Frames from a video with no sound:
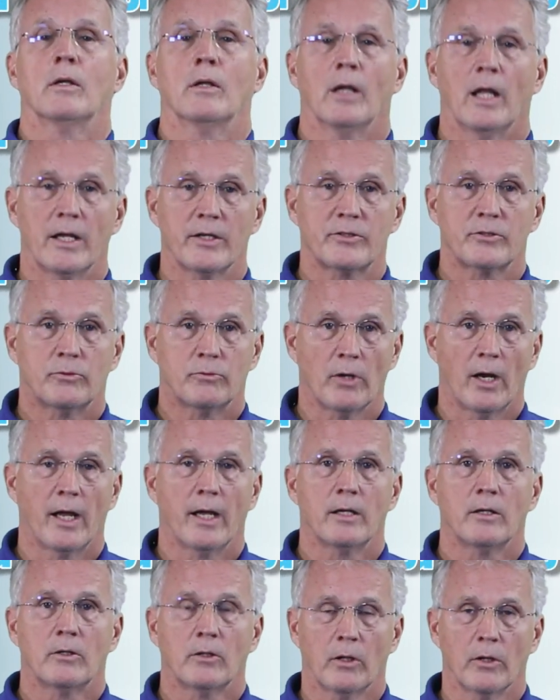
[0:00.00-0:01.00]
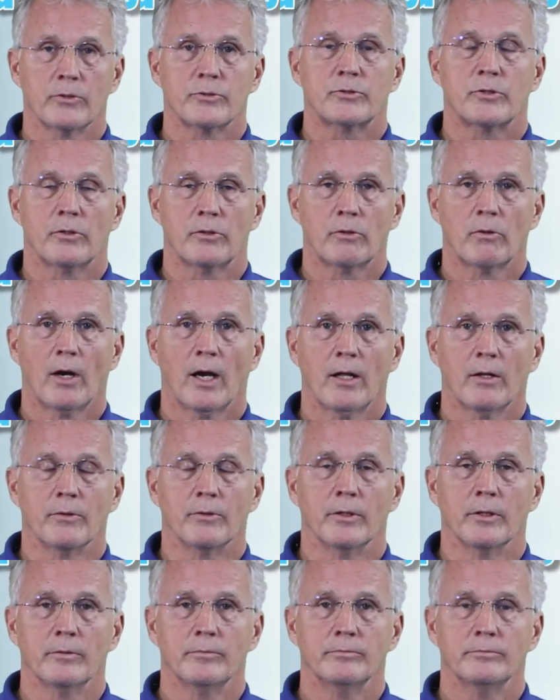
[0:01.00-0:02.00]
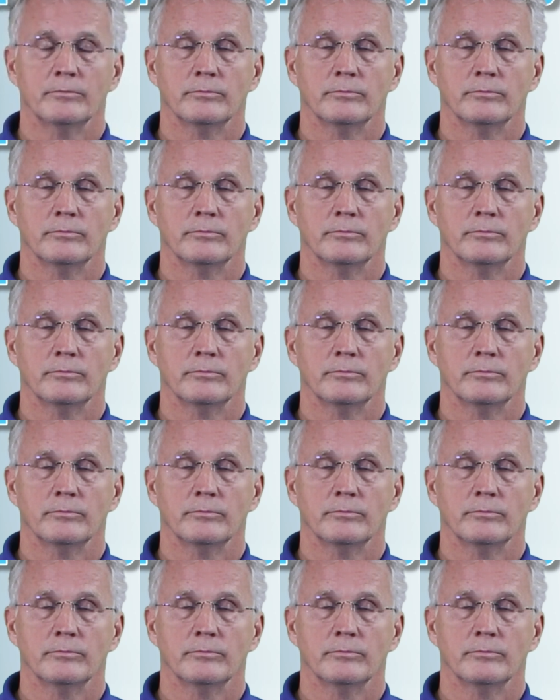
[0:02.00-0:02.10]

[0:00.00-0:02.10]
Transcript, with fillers: less drag close to the ground